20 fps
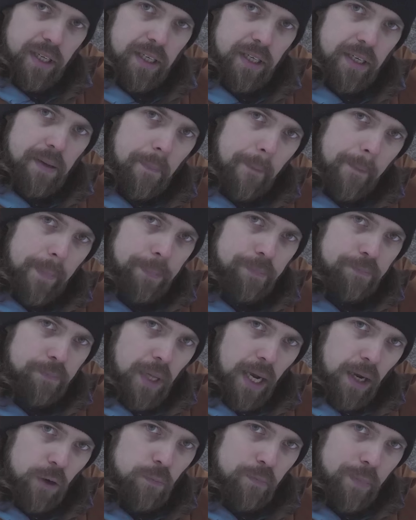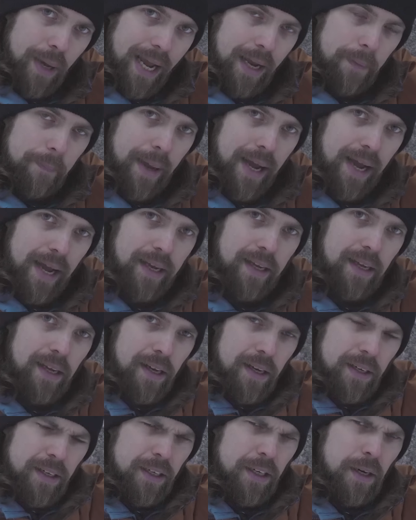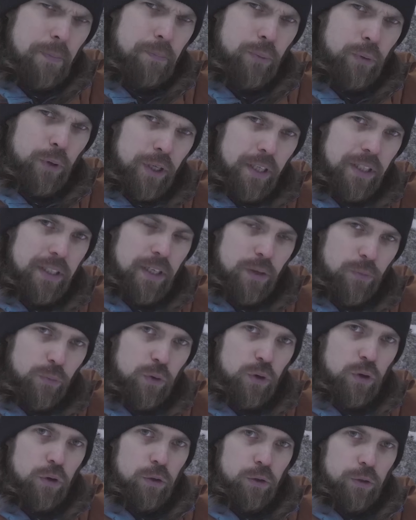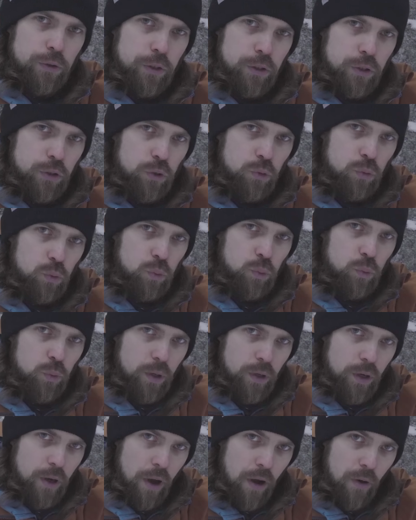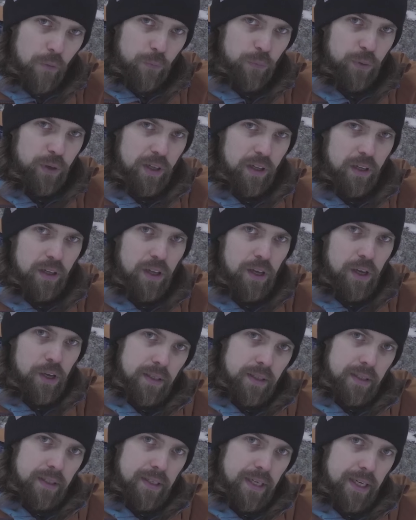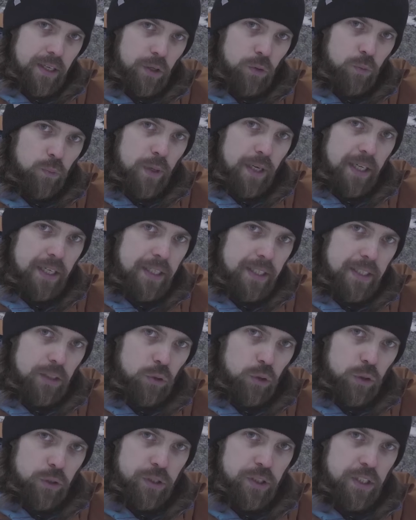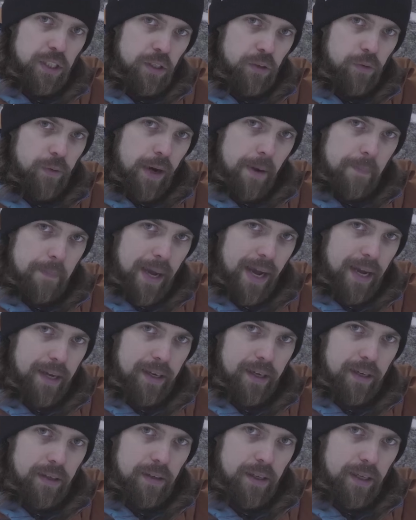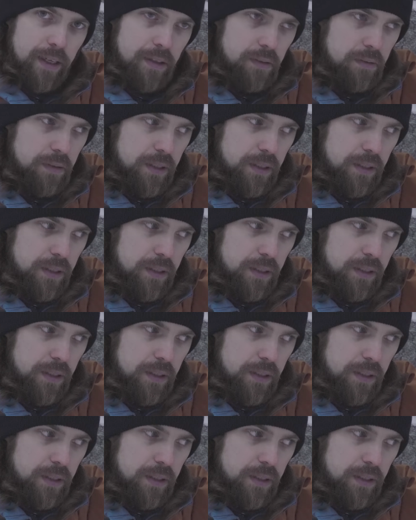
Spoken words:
in the down backpack that are pretty difficult to fill, that you really need to consider when packing. Like,